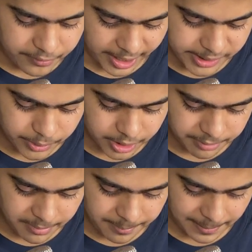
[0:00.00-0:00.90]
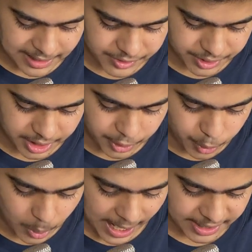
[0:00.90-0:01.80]
Trying to turn my passion
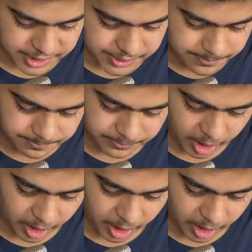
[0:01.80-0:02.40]
into action,